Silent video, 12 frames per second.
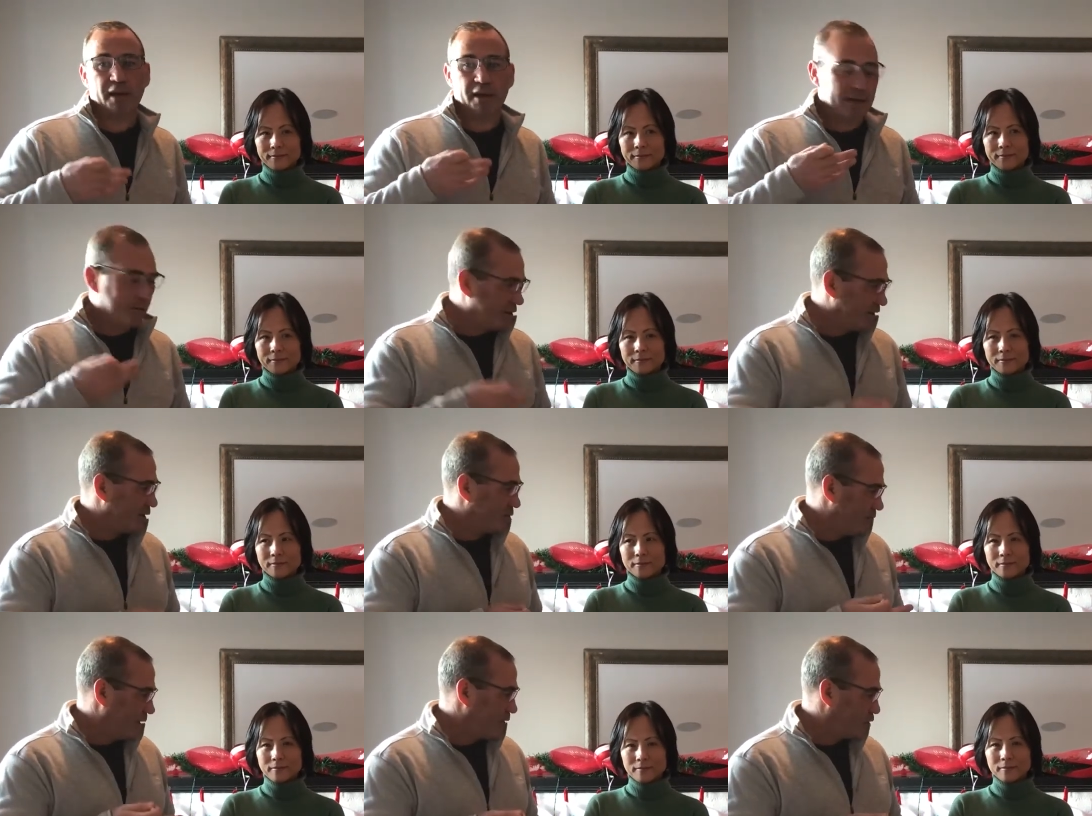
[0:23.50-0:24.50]
Speaker 1: uh, we think,
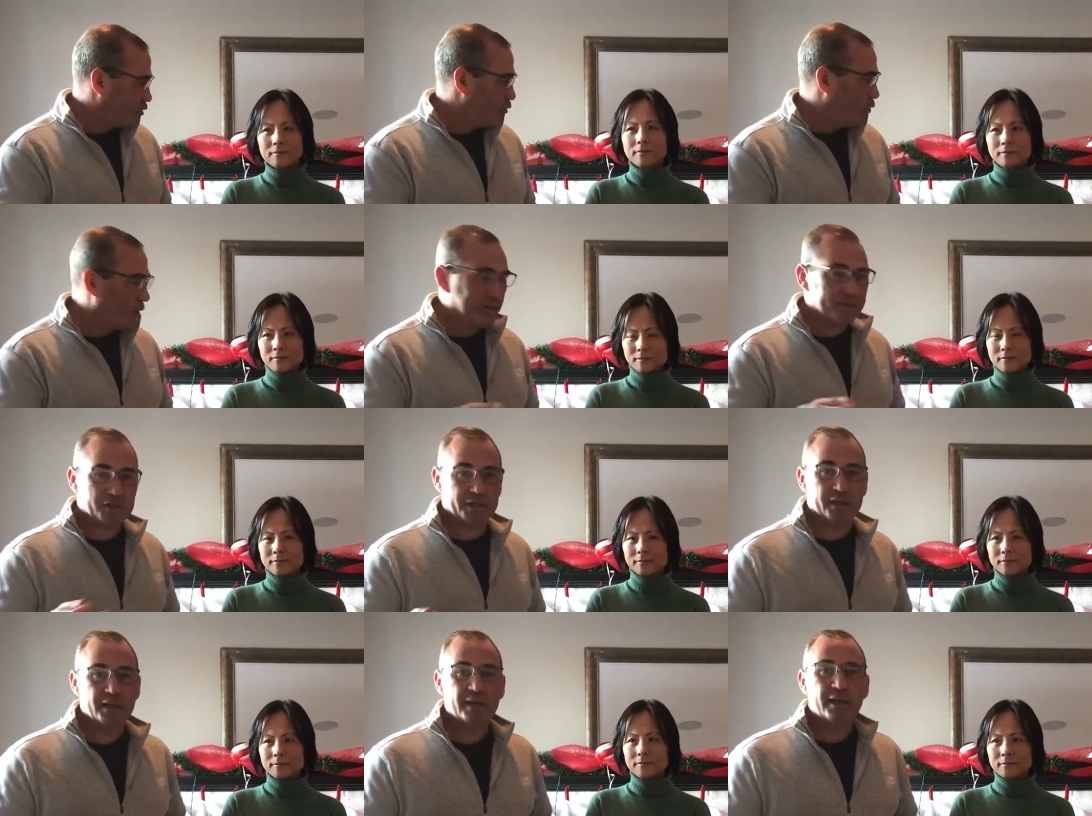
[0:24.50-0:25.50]
maybe two more this
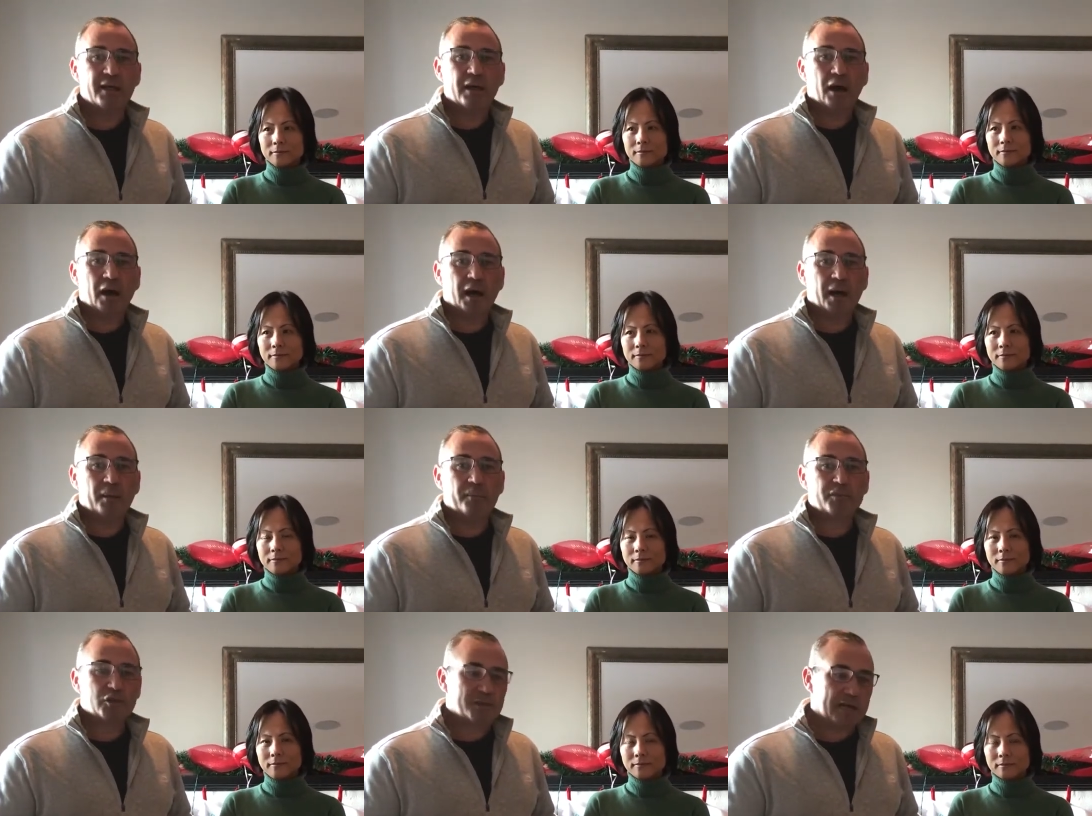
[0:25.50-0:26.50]
year. Um,
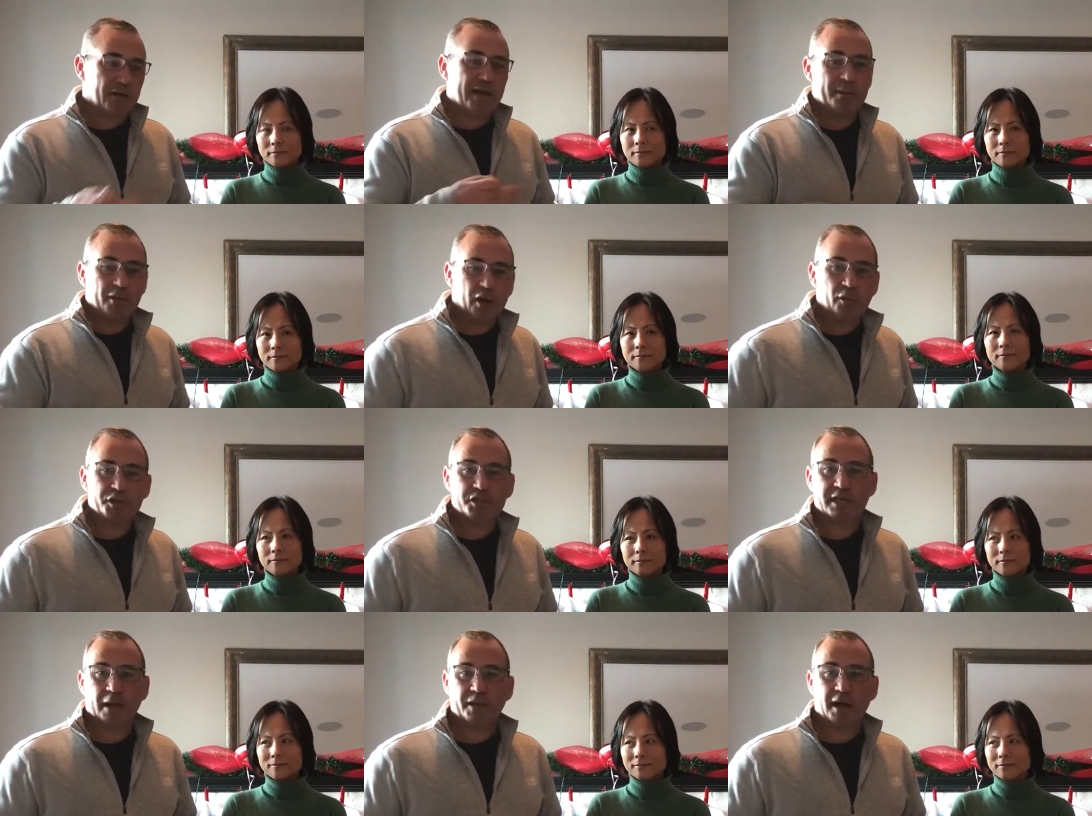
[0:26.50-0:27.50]
so Sarah came by to wish
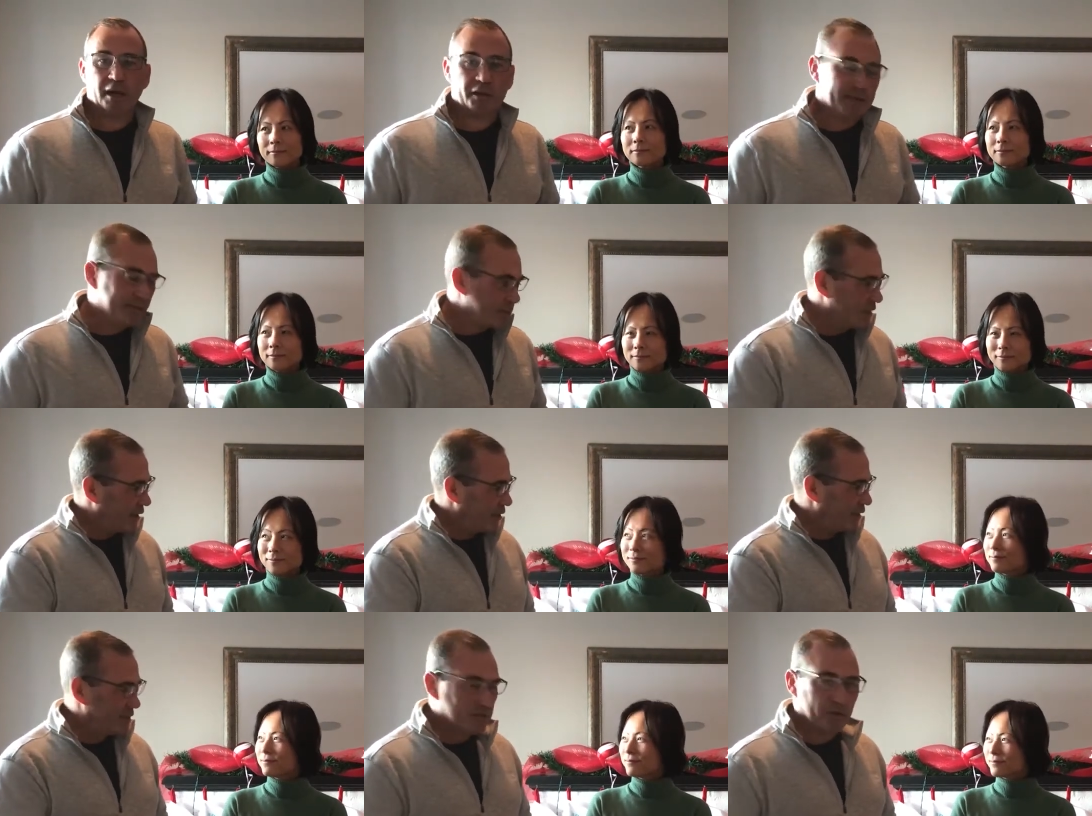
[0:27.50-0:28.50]
us happy holidays, and I'd
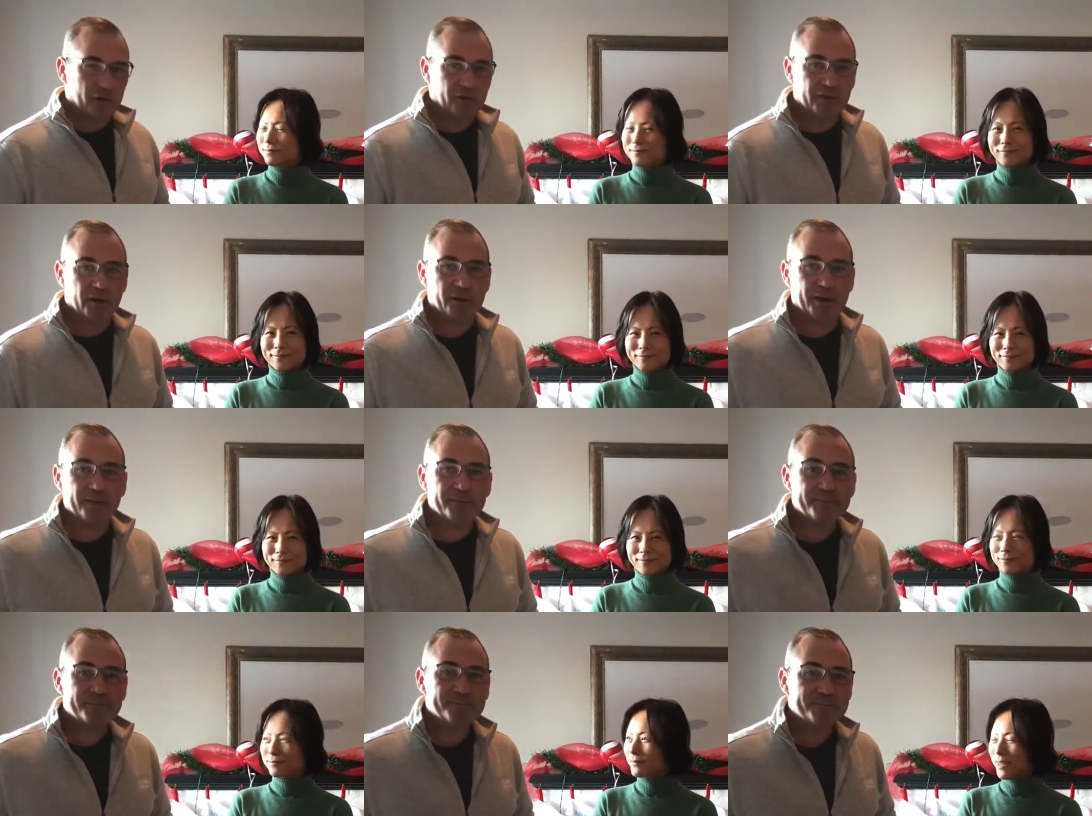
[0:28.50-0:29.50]
like to turn it over to her now.
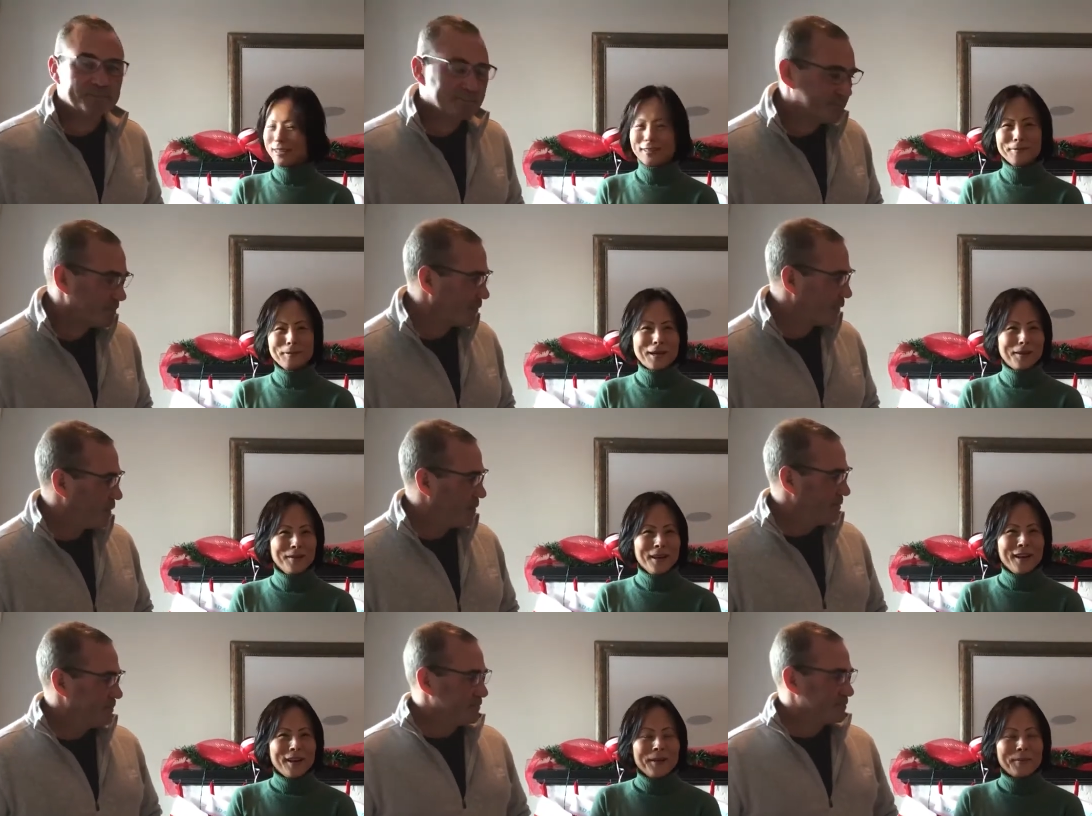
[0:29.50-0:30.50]
Speaker 2: Thank you, Bob.
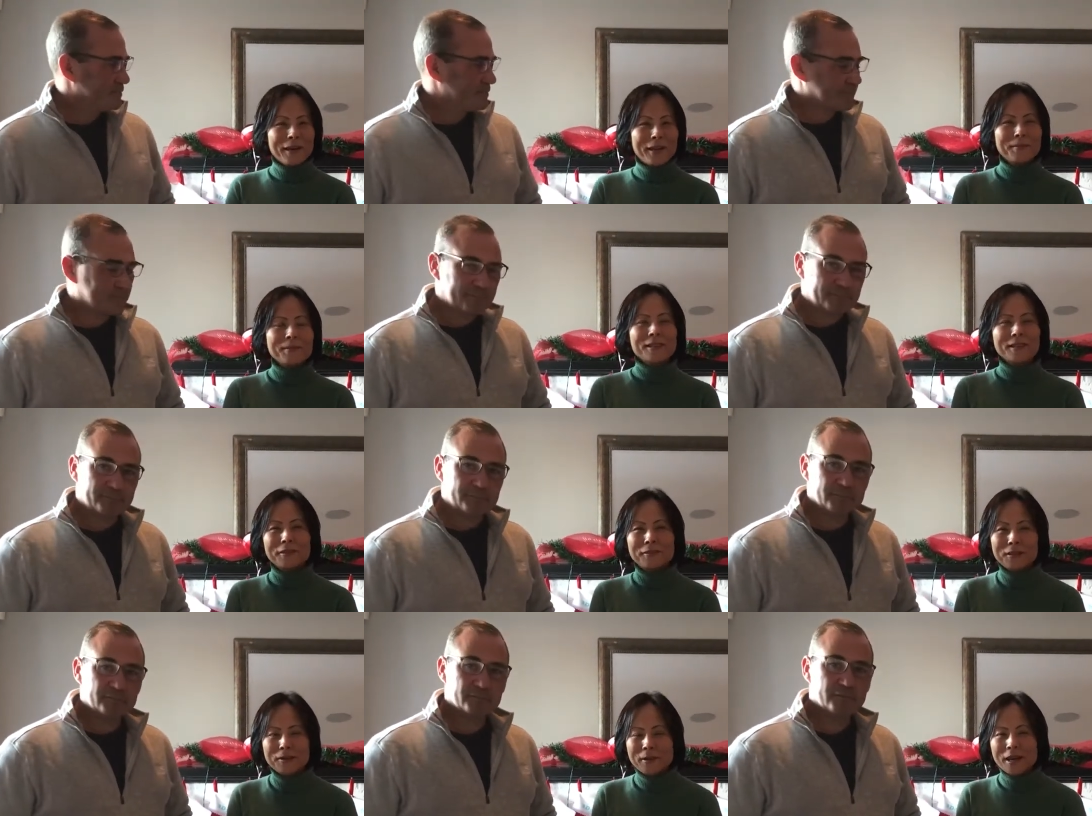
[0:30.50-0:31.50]
My name is Sarah from